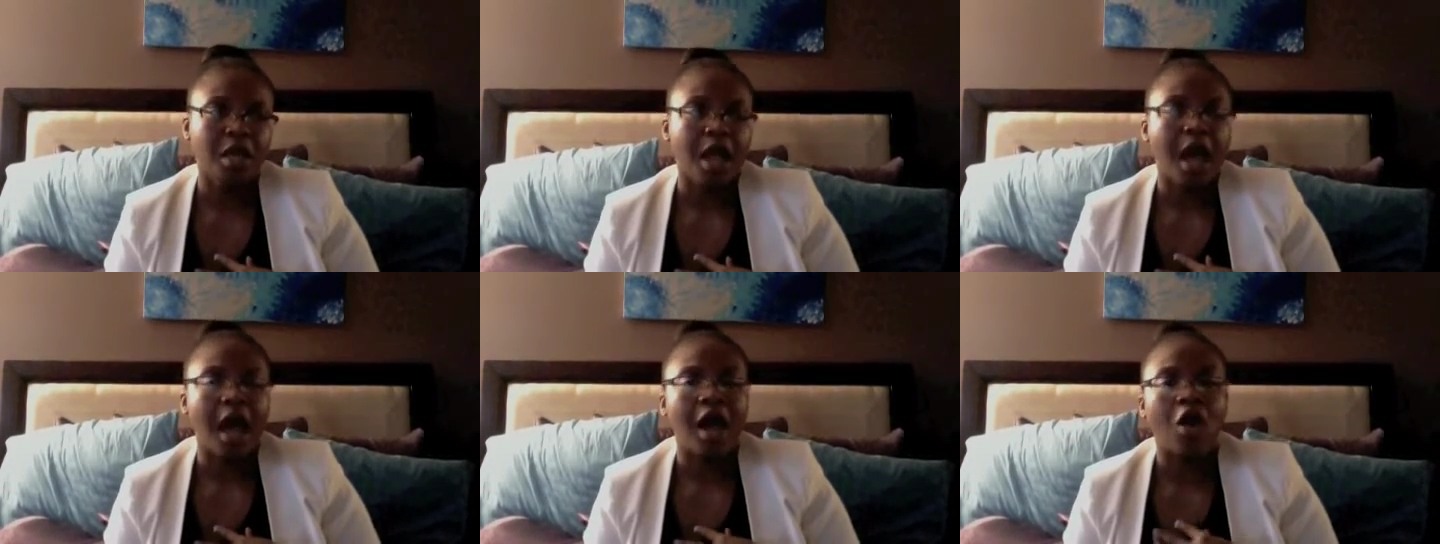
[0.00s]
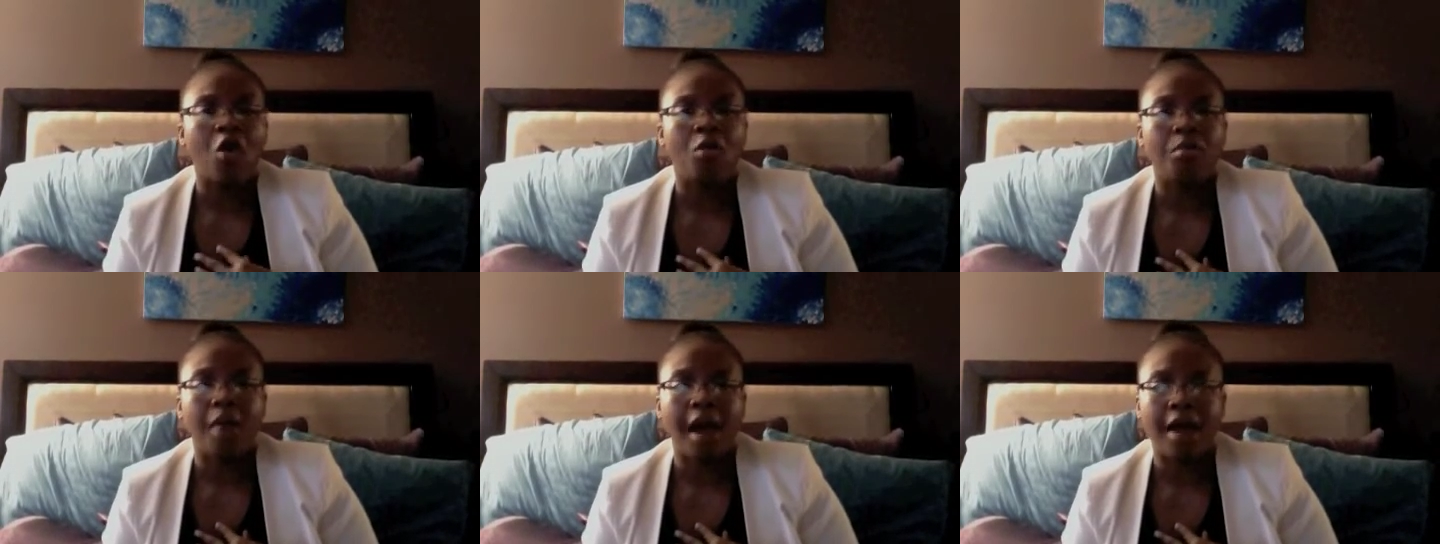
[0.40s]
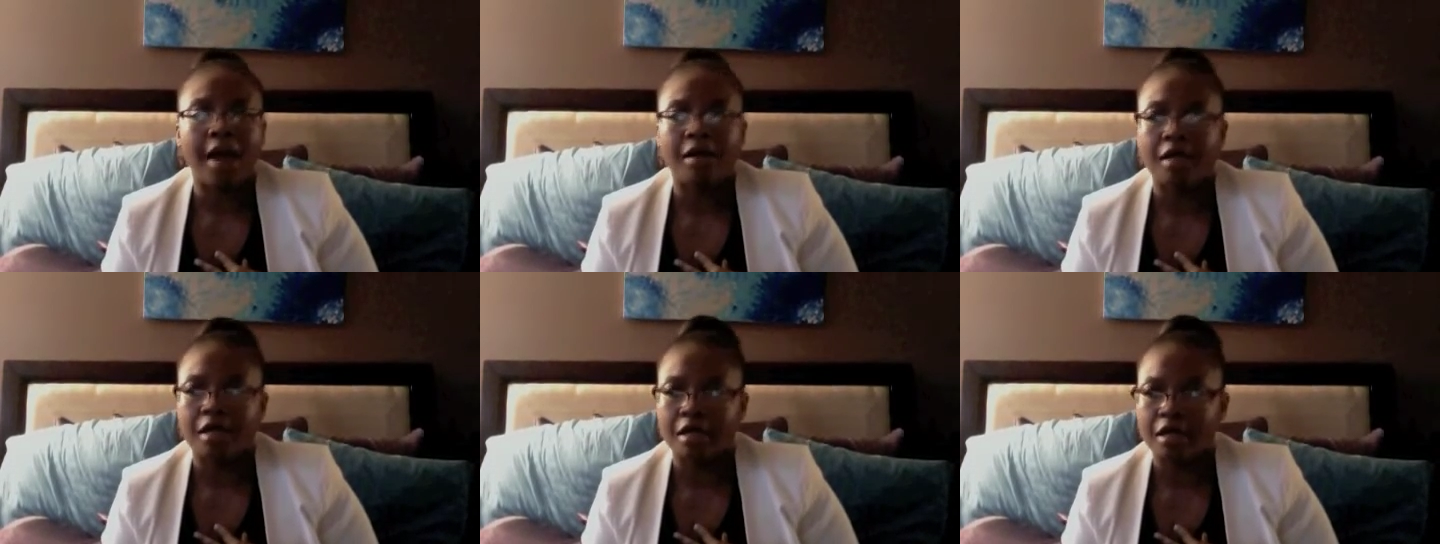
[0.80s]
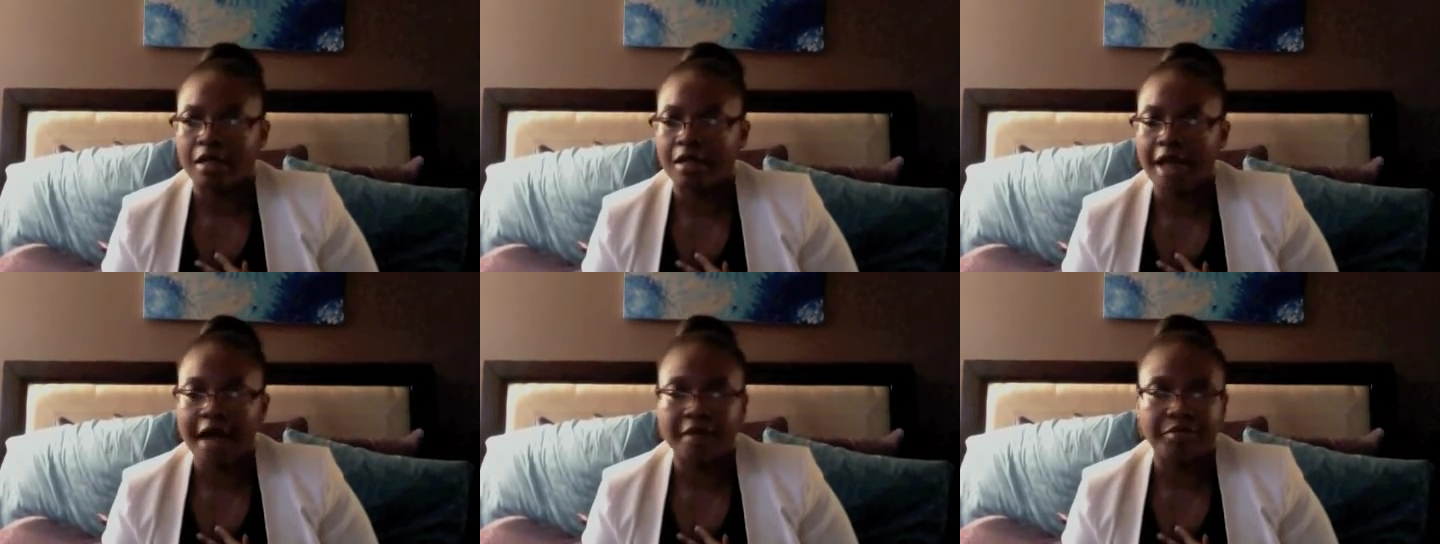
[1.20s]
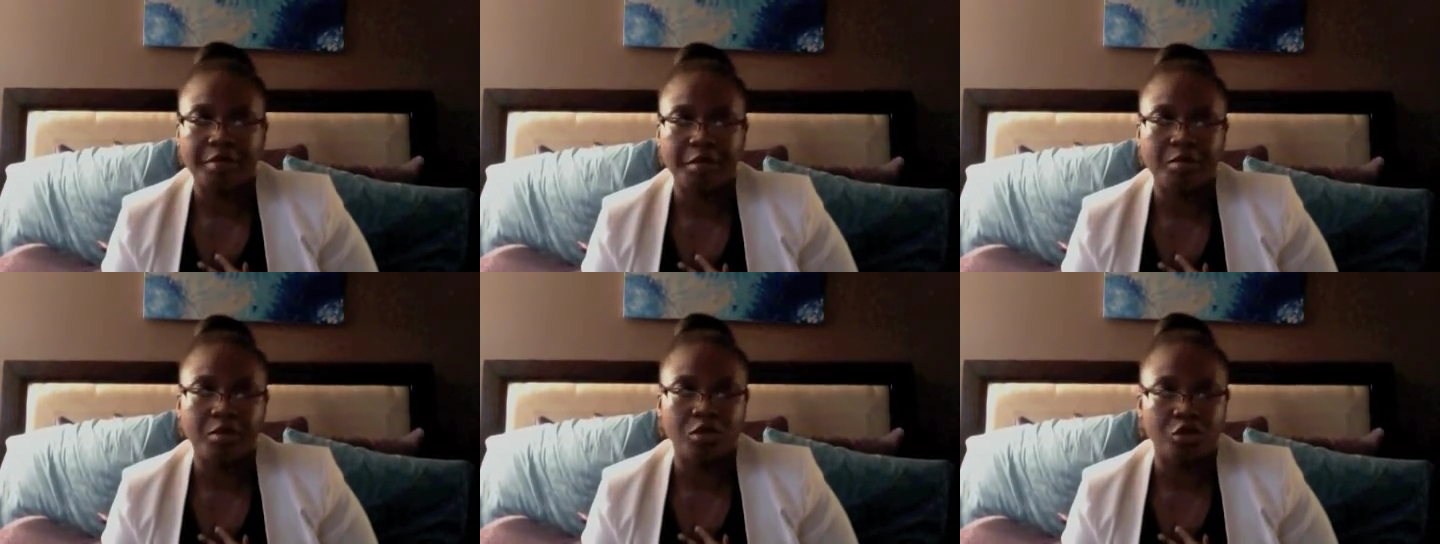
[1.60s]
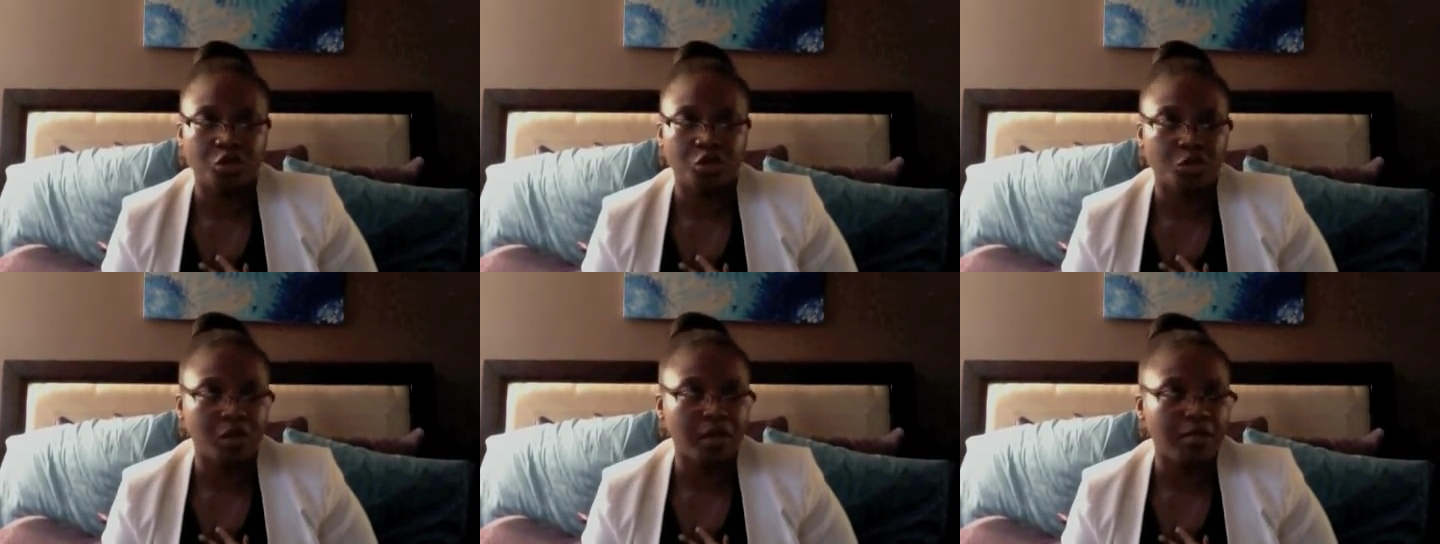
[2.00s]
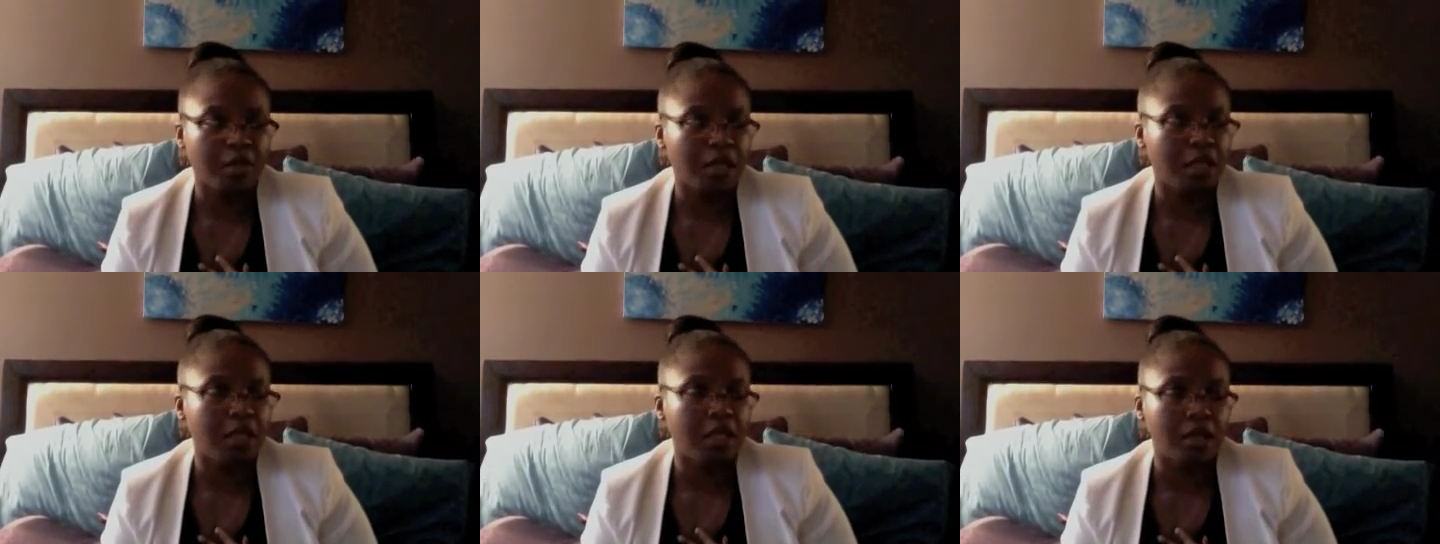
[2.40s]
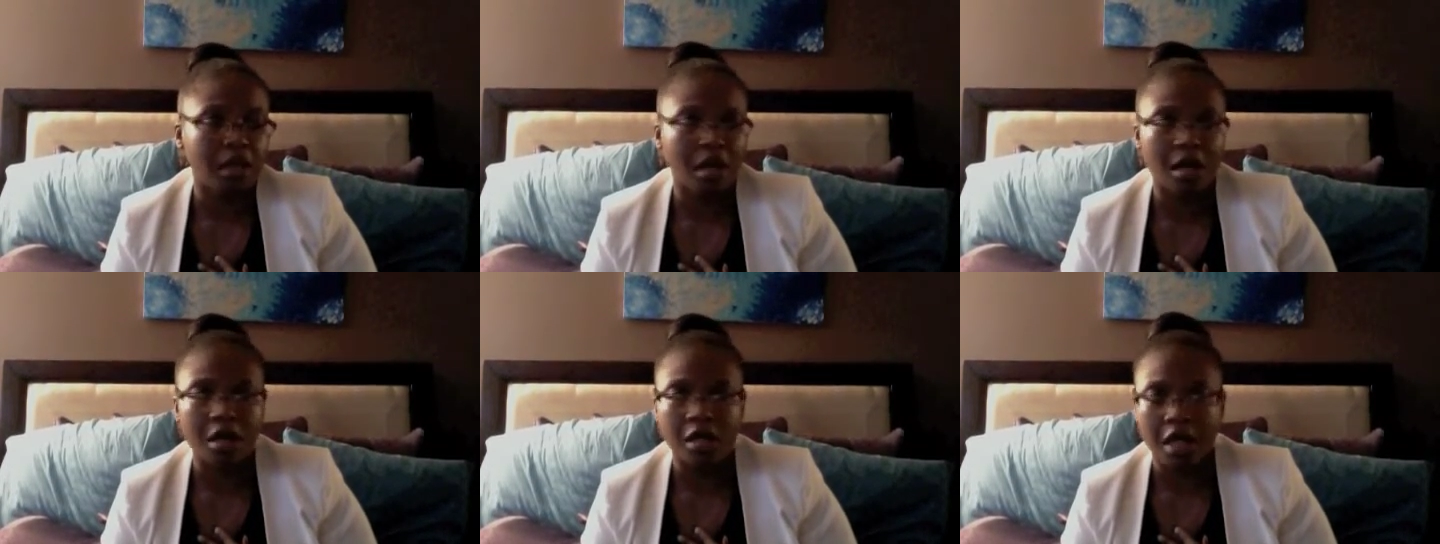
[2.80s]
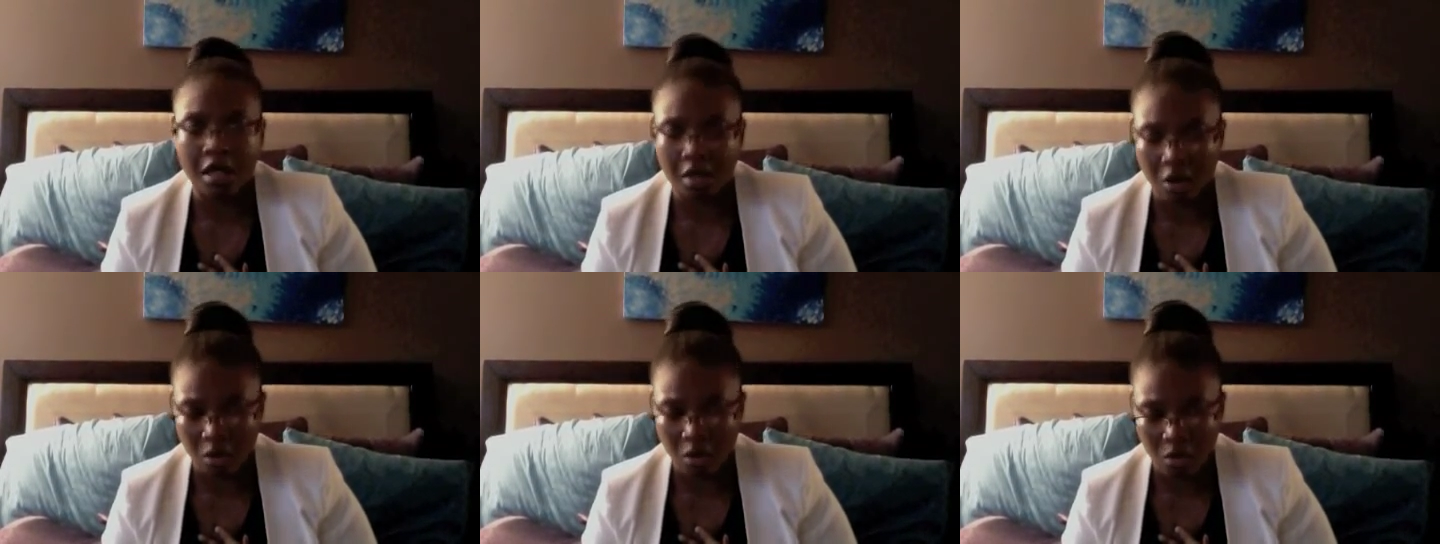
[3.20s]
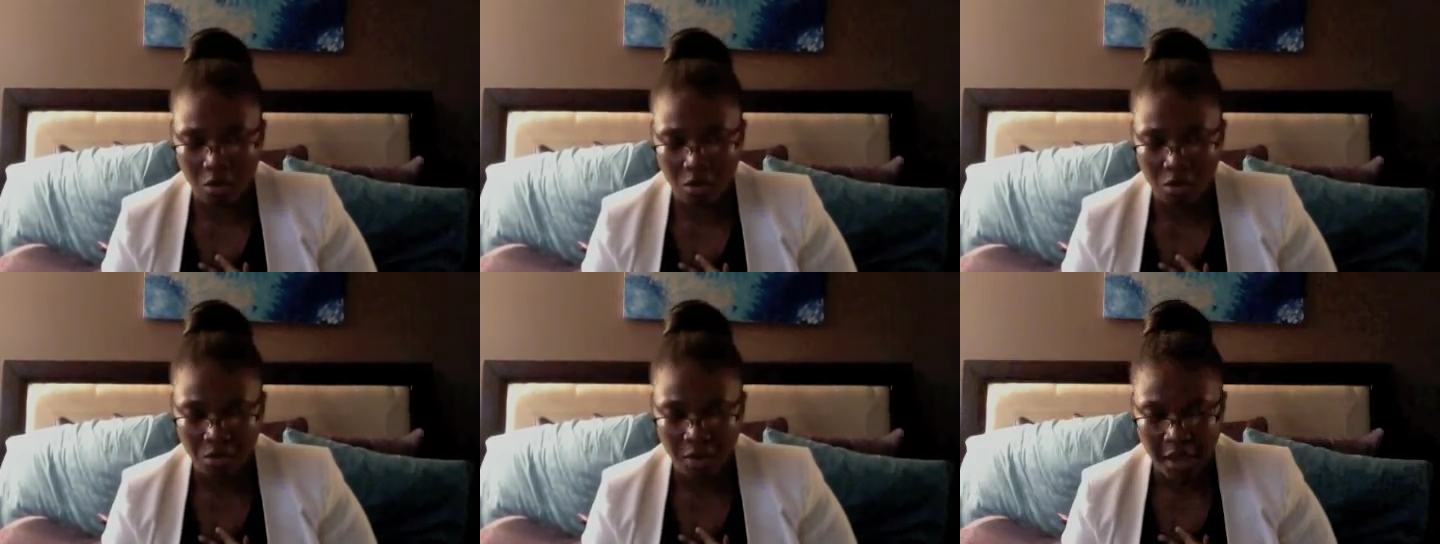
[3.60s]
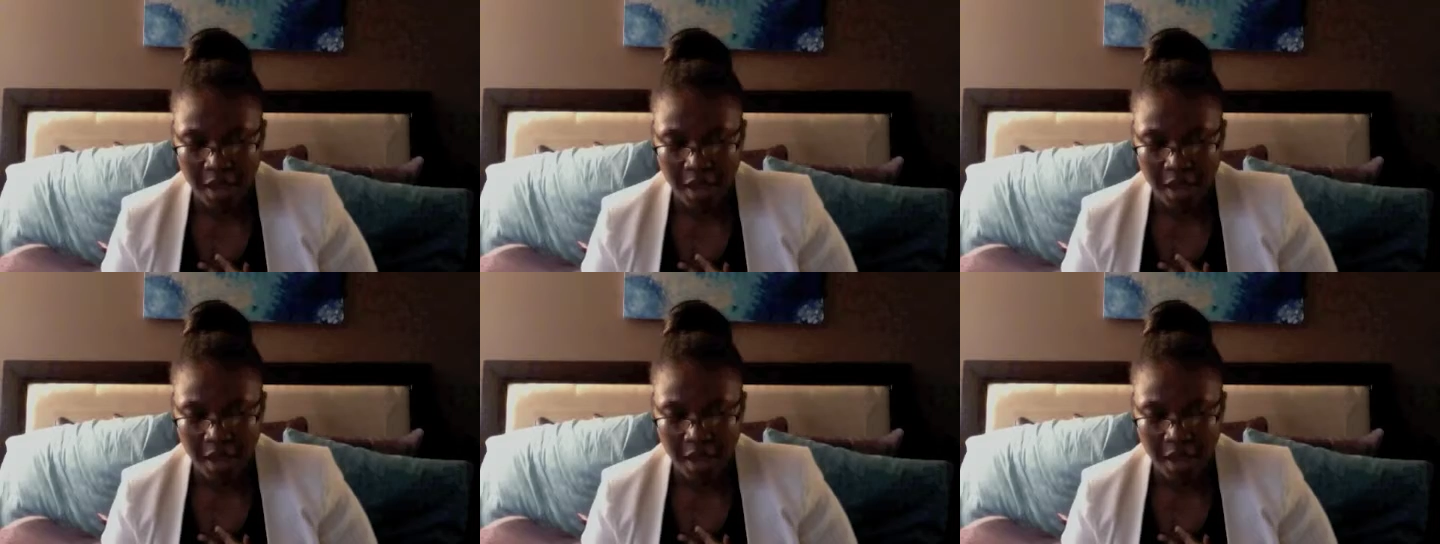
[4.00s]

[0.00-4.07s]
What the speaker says: I hope I can get a lot of people to join me, young and old.